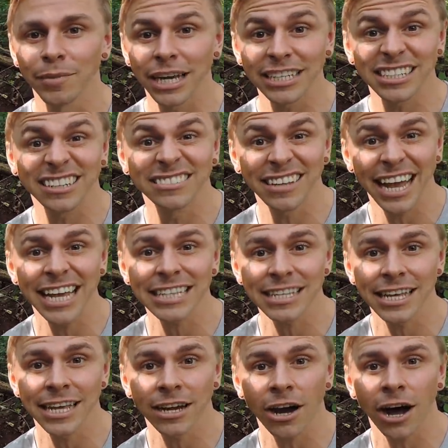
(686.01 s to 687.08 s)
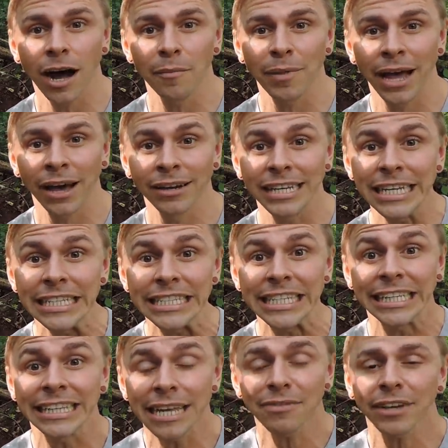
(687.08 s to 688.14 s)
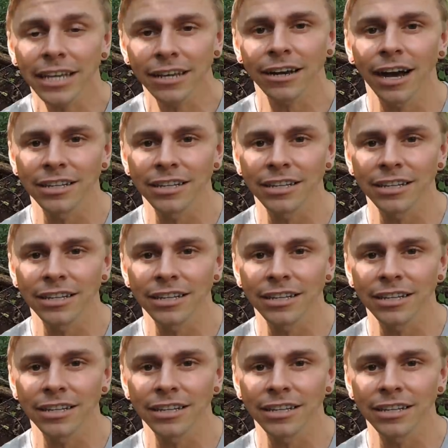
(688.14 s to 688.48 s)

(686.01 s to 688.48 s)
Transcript: because it contains a compound in significant